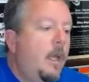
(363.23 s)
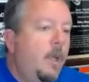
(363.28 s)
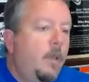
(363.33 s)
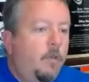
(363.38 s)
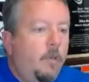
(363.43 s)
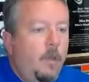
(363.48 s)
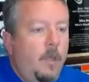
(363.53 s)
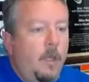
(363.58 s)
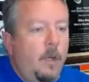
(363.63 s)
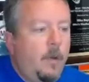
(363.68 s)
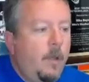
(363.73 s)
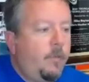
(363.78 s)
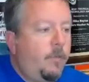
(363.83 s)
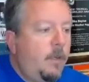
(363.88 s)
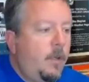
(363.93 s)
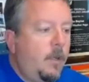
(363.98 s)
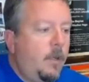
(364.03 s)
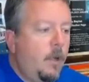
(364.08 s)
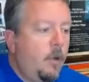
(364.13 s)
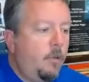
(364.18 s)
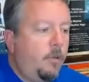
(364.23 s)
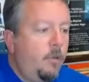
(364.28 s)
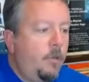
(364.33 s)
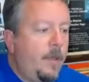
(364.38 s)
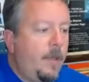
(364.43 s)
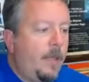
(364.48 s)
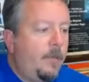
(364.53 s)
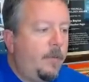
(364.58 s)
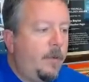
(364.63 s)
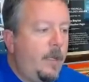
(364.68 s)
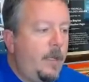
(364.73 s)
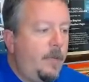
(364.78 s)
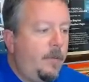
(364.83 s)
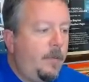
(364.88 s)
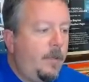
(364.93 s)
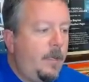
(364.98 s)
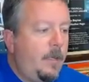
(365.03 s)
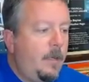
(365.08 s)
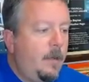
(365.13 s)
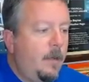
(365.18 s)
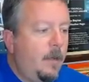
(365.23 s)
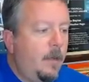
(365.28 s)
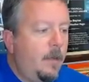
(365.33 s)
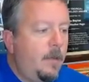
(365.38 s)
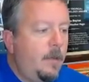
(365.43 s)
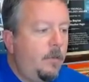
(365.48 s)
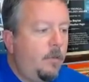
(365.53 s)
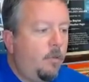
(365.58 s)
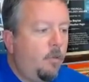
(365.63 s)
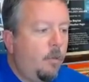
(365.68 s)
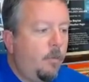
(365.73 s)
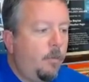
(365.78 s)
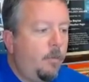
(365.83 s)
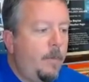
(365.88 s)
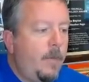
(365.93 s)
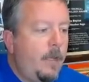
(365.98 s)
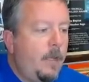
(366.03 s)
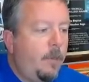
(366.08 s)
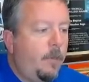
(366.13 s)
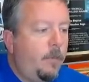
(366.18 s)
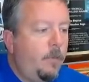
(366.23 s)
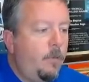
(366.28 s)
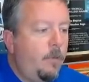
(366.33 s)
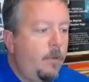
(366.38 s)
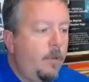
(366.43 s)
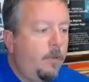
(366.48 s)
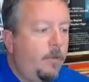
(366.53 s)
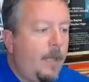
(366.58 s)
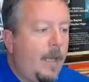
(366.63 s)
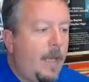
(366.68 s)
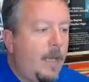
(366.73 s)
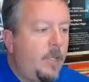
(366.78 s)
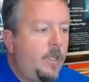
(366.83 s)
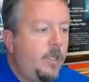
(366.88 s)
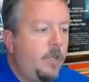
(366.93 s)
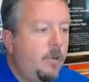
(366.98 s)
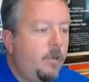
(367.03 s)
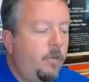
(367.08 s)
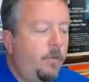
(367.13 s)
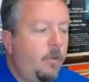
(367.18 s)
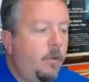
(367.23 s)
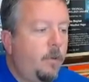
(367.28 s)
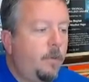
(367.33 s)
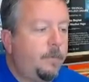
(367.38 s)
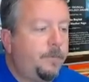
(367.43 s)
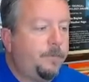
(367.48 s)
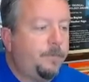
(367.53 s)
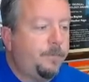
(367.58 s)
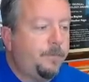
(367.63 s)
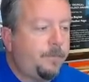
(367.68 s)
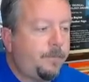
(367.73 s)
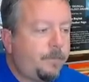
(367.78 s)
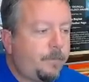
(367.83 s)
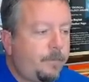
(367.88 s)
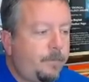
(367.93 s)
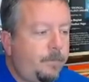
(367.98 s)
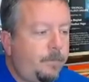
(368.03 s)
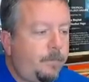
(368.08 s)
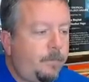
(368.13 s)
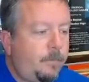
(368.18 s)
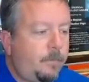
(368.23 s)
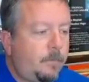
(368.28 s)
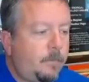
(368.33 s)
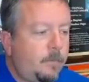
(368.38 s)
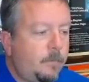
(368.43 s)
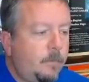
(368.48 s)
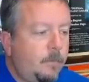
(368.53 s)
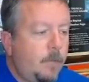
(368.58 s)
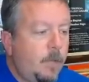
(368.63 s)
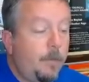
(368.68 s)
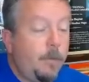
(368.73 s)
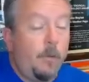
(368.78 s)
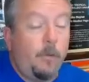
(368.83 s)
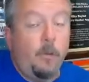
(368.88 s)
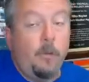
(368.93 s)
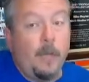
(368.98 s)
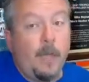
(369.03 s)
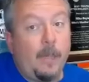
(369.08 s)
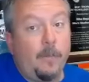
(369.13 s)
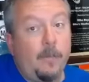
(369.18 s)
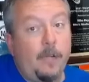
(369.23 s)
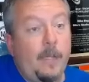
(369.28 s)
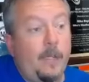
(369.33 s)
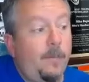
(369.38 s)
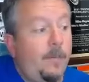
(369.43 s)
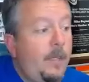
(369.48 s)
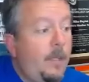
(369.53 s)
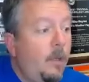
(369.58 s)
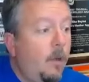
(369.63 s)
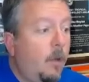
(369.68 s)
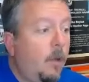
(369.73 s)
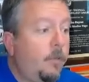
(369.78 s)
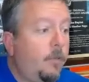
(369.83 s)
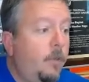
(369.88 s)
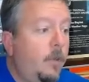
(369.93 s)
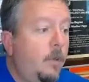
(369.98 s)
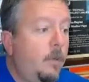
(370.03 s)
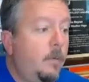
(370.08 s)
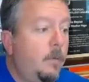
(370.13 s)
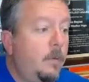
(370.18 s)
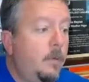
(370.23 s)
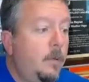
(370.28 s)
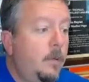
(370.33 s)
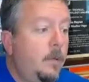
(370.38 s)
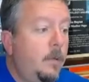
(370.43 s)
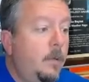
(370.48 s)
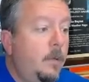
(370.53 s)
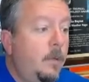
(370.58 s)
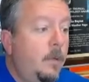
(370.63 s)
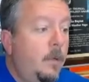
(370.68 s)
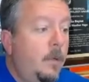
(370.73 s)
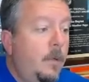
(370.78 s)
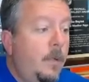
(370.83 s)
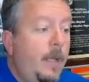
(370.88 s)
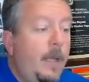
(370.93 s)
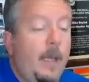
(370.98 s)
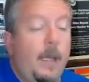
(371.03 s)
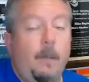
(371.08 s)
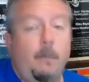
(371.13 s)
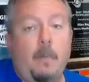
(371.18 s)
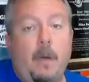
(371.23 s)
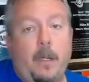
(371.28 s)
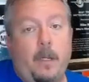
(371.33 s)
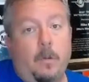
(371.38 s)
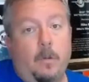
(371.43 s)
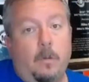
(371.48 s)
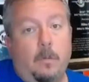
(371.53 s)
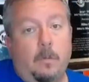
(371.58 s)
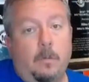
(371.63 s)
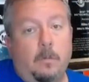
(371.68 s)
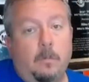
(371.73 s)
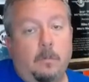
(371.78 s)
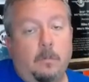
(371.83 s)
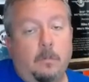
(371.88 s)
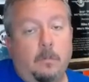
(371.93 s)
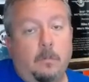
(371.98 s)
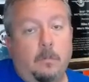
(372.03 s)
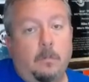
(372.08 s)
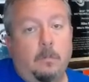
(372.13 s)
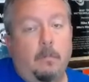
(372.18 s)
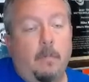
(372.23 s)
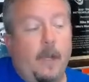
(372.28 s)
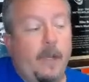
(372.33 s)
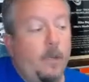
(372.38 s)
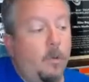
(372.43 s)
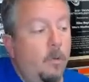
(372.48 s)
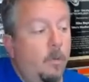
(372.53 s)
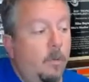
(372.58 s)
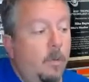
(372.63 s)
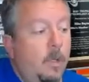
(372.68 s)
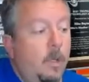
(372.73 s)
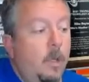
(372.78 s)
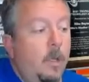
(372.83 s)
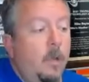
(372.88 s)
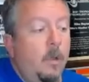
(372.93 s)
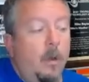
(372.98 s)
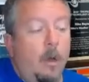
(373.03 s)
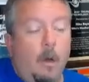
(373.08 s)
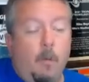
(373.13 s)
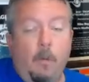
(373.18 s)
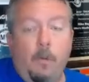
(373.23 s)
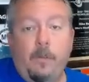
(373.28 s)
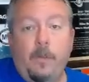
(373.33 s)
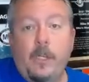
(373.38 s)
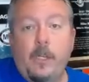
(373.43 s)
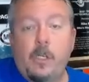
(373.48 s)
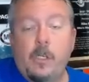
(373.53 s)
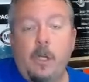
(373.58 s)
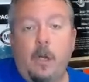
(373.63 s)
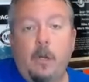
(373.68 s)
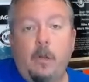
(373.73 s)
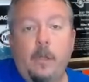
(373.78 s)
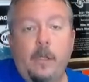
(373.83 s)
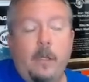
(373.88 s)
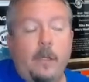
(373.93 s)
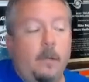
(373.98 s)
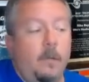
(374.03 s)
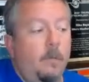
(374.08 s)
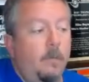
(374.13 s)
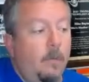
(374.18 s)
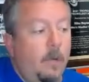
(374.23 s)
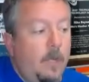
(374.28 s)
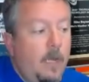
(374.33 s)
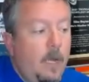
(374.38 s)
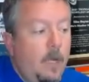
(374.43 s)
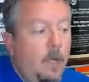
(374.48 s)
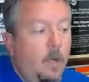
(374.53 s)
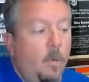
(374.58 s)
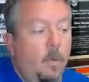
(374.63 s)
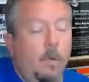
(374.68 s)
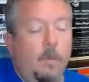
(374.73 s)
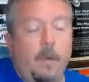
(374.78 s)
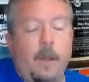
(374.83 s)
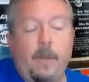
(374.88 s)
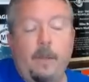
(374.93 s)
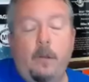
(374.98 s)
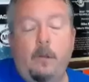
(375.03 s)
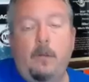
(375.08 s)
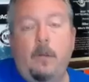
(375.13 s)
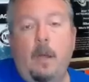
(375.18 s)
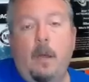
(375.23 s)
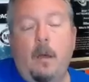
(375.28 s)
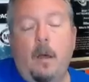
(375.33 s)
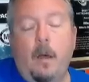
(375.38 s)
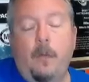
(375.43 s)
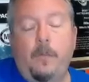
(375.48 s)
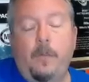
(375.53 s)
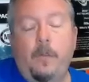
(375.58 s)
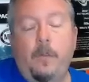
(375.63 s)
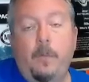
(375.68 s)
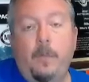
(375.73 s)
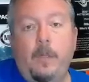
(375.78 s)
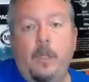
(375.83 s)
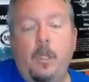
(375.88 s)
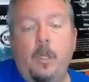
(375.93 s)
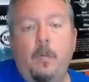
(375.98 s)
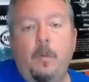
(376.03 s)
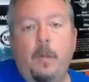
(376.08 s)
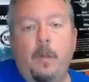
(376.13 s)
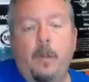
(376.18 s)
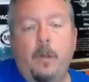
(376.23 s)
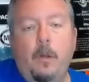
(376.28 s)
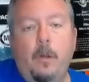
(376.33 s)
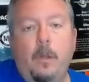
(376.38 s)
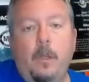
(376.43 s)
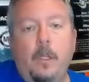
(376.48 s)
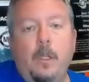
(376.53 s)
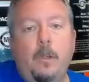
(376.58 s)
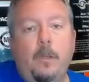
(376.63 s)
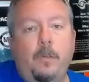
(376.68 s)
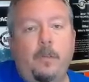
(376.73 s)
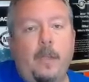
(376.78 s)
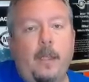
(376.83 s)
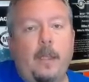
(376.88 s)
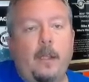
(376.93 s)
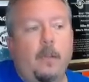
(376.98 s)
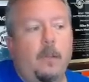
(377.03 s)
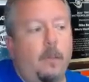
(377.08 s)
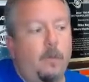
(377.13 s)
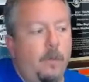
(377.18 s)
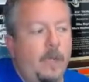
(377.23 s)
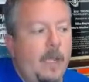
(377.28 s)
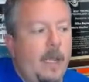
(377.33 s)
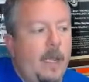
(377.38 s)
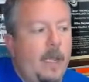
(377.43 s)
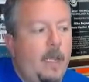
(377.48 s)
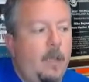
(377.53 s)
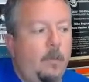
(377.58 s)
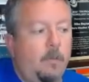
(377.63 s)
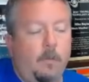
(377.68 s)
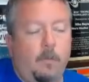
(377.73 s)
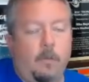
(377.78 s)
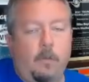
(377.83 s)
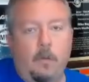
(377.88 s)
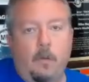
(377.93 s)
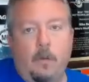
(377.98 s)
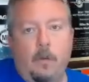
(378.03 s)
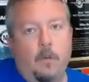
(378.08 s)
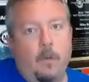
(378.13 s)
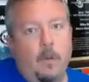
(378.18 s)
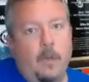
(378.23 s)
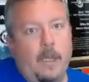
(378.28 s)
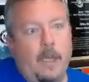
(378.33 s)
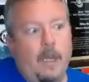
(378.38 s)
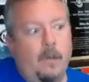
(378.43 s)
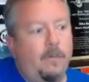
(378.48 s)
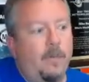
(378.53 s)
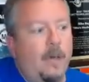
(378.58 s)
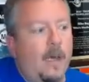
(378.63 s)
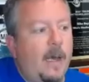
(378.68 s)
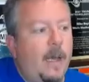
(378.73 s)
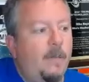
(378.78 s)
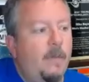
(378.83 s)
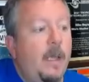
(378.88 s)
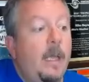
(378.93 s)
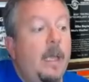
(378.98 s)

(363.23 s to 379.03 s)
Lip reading: So interesting to note, 2018, none of these storms made it through this high shear zone. But 2018 also had Michael. Michael, almost like Charlie, got going right there off the tip of Cuba there in Yucatan. 3 days, turned into a Cat 5.